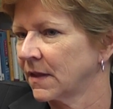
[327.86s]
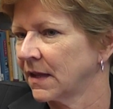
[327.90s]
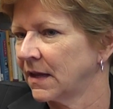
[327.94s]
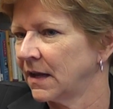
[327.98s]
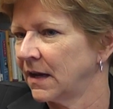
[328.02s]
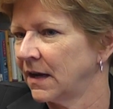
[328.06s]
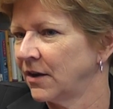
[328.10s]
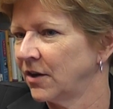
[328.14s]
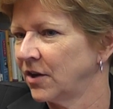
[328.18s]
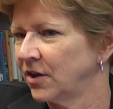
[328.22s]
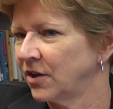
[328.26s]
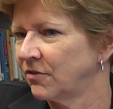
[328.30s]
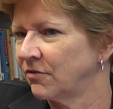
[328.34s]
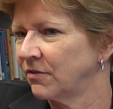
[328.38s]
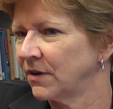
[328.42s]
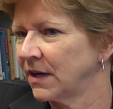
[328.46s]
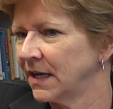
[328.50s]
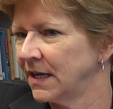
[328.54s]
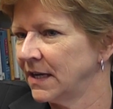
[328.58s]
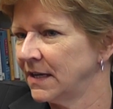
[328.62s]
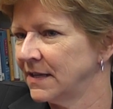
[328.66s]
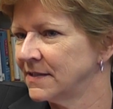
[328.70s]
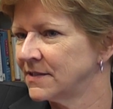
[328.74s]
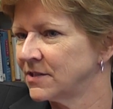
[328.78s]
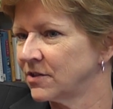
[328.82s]
getting good
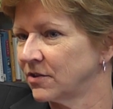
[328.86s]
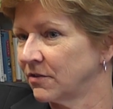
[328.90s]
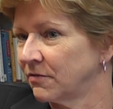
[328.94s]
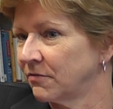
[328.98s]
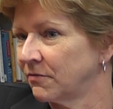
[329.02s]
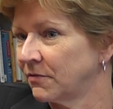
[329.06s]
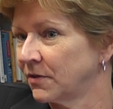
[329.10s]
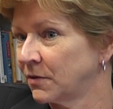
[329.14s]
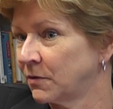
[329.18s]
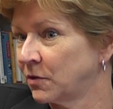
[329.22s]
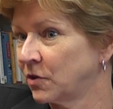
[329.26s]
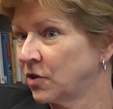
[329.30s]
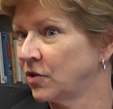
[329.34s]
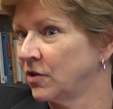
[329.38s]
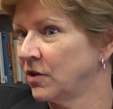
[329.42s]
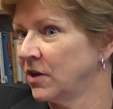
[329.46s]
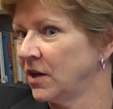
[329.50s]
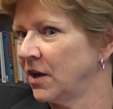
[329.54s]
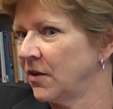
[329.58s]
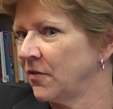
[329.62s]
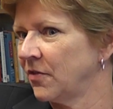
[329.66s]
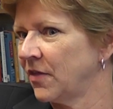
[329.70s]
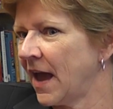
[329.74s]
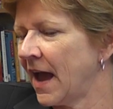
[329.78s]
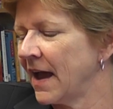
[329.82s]
grades or
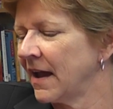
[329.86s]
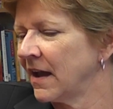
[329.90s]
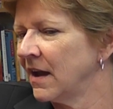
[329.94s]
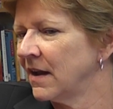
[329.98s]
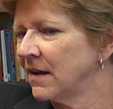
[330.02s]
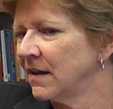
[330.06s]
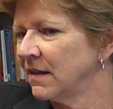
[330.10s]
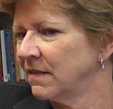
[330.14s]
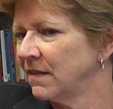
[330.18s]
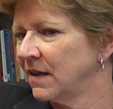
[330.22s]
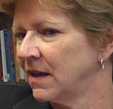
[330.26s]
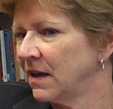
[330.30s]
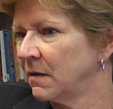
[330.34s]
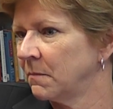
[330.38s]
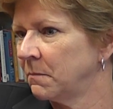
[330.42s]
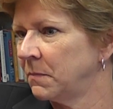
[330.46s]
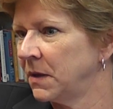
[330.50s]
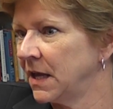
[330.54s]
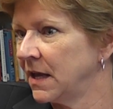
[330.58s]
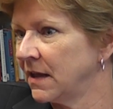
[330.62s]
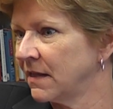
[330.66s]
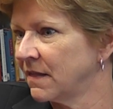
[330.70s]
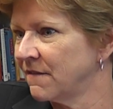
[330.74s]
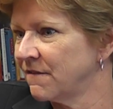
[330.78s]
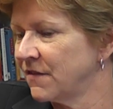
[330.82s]
that kind of thing,
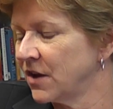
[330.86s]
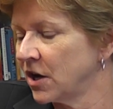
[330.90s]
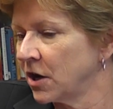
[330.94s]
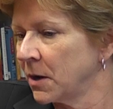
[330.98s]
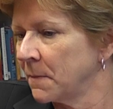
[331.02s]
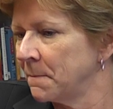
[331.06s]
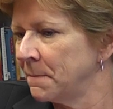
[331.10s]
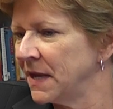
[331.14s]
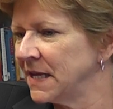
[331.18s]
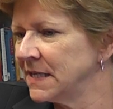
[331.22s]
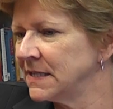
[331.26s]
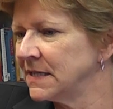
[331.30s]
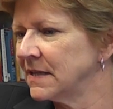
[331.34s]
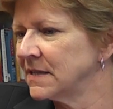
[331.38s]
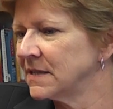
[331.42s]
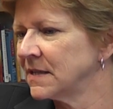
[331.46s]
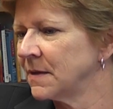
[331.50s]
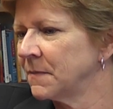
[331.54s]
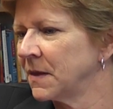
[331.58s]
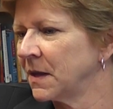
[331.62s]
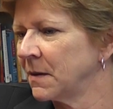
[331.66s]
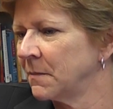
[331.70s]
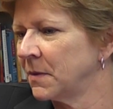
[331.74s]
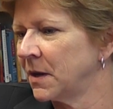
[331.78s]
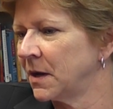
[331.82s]
being the very best at
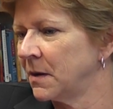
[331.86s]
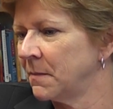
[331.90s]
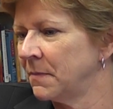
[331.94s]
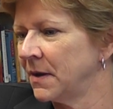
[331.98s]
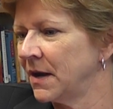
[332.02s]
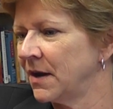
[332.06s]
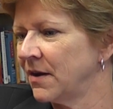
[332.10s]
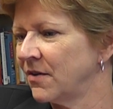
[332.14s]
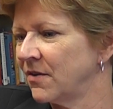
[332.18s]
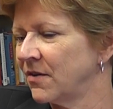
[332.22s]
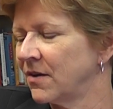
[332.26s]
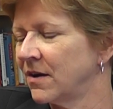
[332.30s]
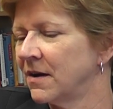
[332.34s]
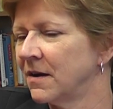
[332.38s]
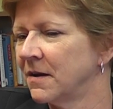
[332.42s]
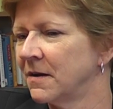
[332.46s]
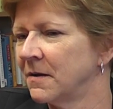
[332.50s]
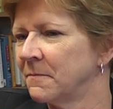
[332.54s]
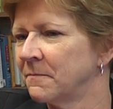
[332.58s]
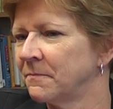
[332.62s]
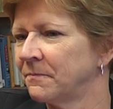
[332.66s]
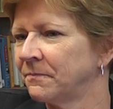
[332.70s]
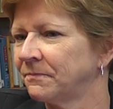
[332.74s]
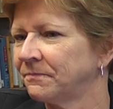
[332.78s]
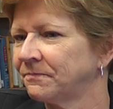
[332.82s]
something, but about
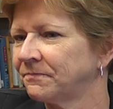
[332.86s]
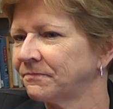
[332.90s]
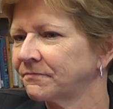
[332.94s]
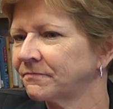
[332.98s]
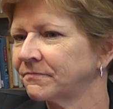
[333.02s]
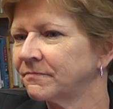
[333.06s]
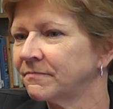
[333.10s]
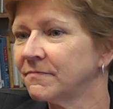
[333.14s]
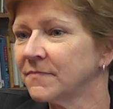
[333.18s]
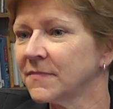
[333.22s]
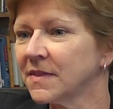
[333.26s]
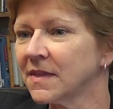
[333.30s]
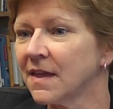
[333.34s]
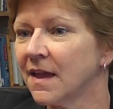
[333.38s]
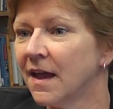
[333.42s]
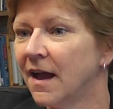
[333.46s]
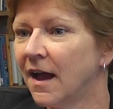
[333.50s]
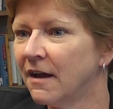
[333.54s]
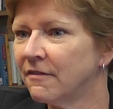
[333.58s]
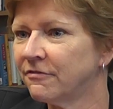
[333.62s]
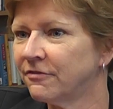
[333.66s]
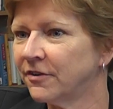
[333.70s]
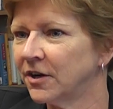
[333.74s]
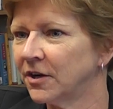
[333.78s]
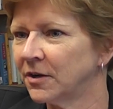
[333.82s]

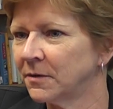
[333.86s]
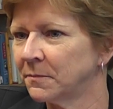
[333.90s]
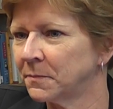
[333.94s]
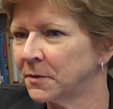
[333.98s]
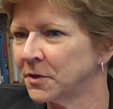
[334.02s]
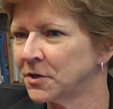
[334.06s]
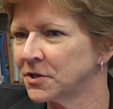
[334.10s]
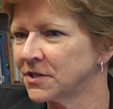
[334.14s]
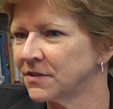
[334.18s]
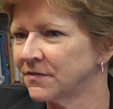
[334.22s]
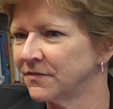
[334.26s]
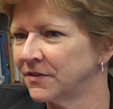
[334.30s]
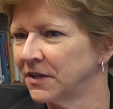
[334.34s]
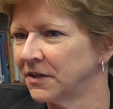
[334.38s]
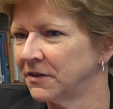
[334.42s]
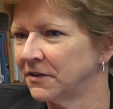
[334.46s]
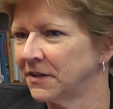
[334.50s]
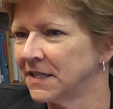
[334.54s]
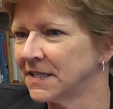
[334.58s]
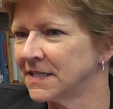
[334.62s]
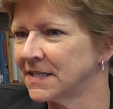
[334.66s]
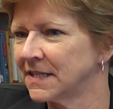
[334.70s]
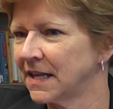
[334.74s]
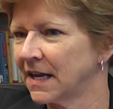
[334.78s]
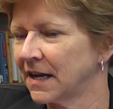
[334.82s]
effort and
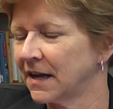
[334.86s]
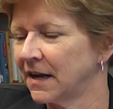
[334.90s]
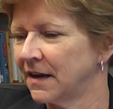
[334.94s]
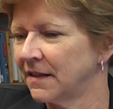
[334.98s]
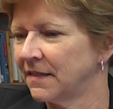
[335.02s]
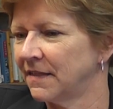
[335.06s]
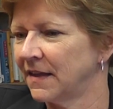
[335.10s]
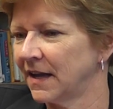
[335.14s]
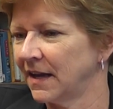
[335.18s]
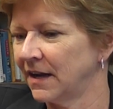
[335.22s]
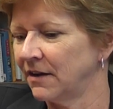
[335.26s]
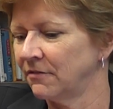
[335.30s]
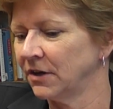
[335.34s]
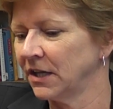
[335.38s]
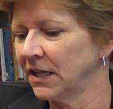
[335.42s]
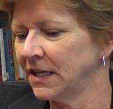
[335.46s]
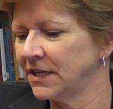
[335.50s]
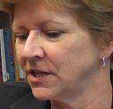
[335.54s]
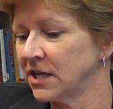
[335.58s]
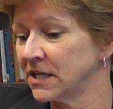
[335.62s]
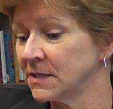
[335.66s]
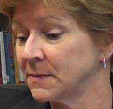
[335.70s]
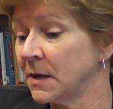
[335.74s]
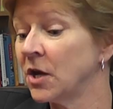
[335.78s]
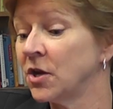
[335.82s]
perseverance and that kind of thing. And it really
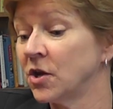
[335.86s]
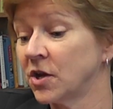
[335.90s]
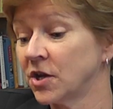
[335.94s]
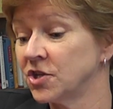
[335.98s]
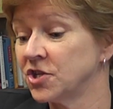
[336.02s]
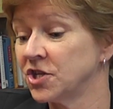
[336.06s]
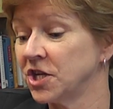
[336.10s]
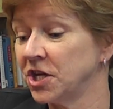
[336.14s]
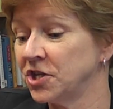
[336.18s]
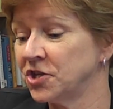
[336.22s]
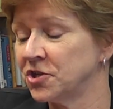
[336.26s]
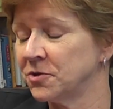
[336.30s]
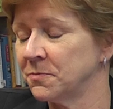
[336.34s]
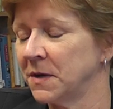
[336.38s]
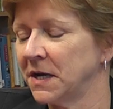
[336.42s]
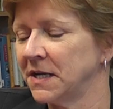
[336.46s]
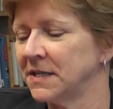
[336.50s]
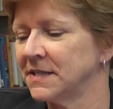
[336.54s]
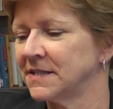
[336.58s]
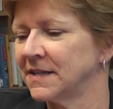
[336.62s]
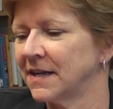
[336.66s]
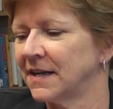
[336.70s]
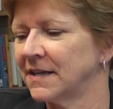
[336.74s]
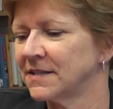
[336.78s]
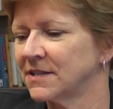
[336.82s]
talks about how you can change your
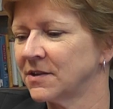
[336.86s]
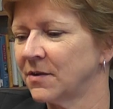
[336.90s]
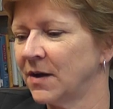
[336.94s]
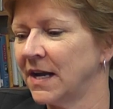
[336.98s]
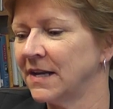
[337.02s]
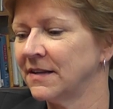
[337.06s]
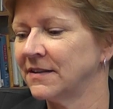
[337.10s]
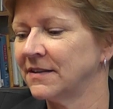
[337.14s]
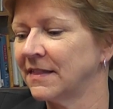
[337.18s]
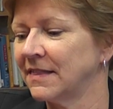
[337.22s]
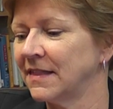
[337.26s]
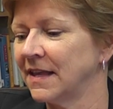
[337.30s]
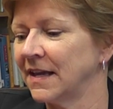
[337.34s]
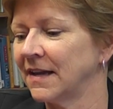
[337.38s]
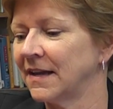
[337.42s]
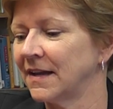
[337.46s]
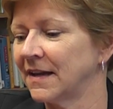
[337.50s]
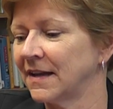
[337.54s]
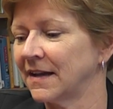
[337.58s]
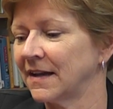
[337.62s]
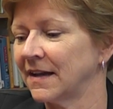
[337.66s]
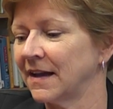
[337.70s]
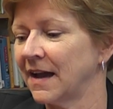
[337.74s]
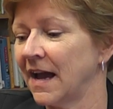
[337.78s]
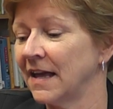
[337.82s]
mindset. So I think
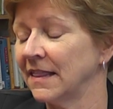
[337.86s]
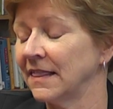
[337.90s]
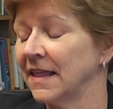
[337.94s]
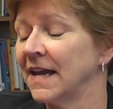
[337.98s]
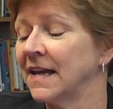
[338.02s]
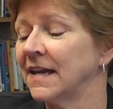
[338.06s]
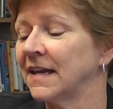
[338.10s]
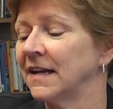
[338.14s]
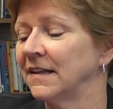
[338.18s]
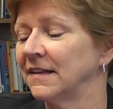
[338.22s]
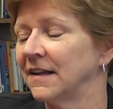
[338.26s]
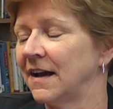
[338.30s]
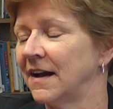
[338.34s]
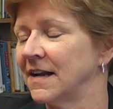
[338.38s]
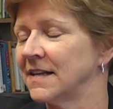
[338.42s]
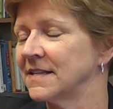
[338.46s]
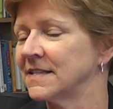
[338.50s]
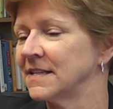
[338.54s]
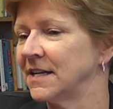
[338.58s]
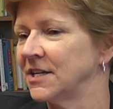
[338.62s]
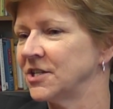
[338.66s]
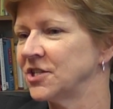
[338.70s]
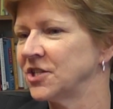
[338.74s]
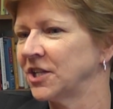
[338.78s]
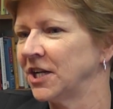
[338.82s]
I like it a lot as
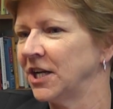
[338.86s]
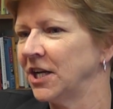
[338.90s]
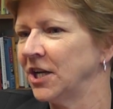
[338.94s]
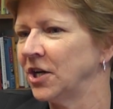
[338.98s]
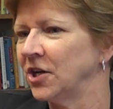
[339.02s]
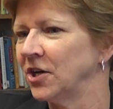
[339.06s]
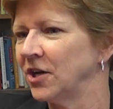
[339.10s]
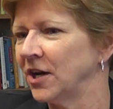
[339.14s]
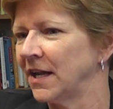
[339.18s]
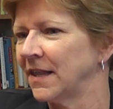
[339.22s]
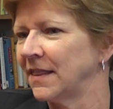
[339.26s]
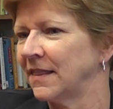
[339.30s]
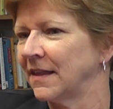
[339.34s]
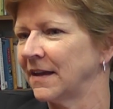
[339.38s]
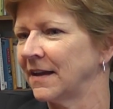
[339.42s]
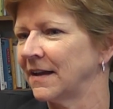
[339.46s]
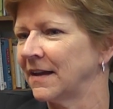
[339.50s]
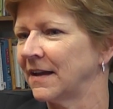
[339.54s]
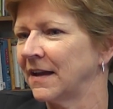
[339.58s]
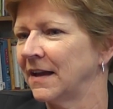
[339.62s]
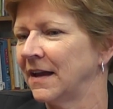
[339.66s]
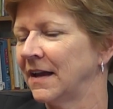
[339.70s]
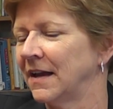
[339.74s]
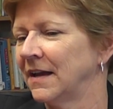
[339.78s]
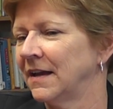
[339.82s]
an educator. I think
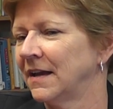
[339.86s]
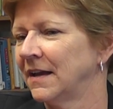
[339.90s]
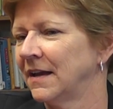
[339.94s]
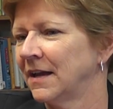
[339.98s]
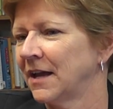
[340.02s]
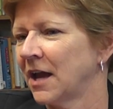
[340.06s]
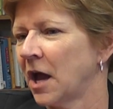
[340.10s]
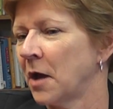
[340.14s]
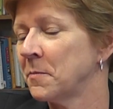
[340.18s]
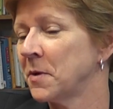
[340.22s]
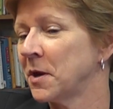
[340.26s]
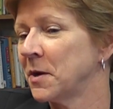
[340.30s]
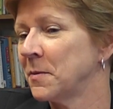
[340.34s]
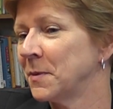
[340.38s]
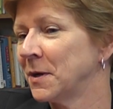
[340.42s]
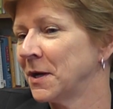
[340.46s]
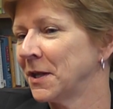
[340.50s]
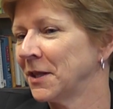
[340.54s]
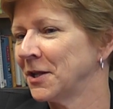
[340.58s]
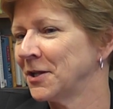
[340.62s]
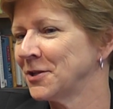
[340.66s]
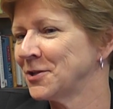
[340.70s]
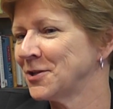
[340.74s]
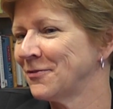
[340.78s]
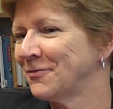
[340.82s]
I might have been a
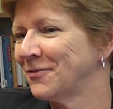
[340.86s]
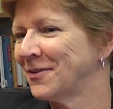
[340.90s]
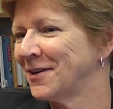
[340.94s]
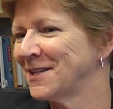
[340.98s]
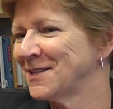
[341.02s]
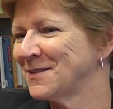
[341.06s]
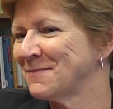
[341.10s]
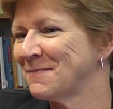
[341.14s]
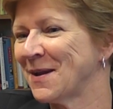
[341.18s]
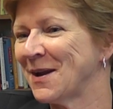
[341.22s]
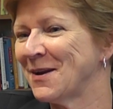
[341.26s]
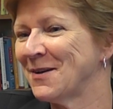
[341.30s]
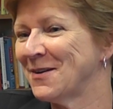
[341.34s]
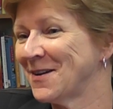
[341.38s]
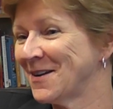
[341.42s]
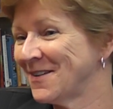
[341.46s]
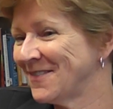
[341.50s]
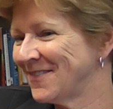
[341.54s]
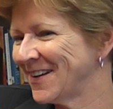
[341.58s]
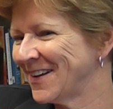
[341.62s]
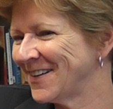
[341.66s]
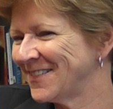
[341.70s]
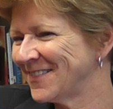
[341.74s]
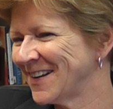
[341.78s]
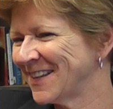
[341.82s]
little different as a parent
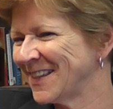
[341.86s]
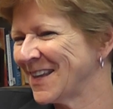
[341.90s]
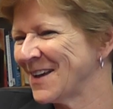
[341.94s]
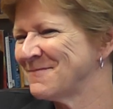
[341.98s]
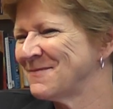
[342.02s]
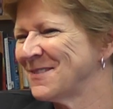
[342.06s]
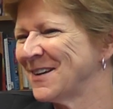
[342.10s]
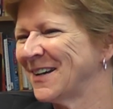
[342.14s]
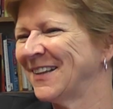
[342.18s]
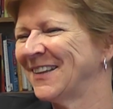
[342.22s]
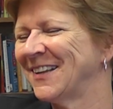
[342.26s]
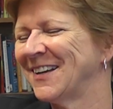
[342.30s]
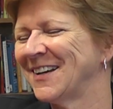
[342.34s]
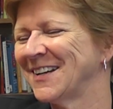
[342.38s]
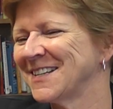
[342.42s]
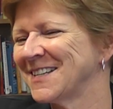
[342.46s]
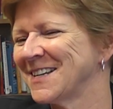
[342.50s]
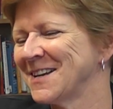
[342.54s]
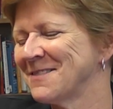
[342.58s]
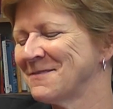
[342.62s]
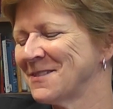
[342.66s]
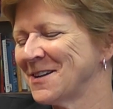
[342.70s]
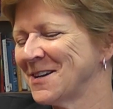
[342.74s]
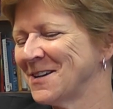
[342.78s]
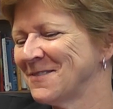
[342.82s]
if I read that book a long
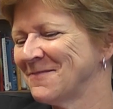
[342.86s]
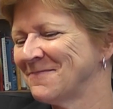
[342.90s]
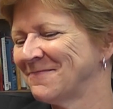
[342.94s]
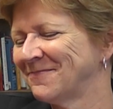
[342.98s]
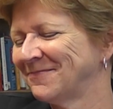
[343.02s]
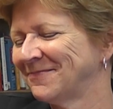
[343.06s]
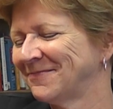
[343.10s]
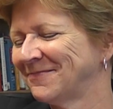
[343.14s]
time ago.